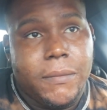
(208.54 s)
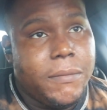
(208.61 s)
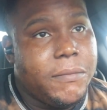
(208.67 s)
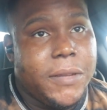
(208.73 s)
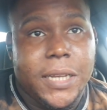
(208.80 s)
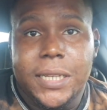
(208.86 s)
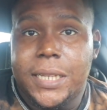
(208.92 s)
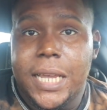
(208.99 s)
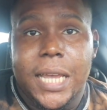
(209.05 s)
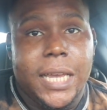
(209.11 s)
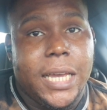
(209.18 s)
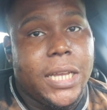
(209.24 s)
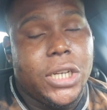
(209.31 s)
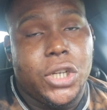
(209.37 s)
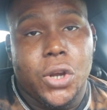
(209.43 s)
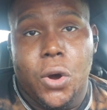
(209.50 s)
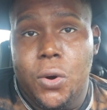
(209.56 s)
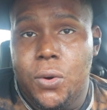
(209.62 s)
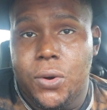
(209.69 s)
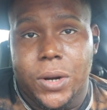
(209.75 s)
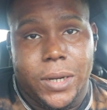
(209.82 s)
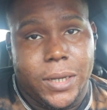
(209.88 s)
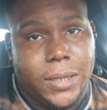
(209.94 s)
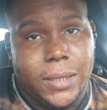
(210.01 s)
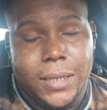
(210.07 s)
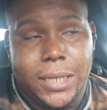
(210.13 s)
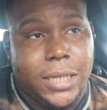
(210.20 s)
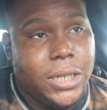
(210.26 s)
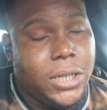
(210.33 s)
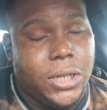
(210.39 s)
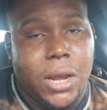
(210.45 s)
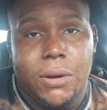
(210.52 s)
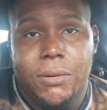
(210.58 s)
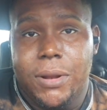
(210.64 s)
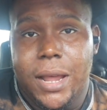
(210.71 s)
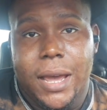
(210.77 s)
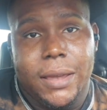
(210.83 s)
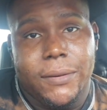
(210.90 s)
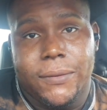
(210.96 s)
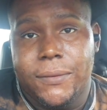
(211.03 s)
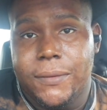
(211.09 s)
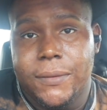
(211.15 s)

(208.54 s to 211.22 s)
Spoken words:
This thing is yours. This is your life.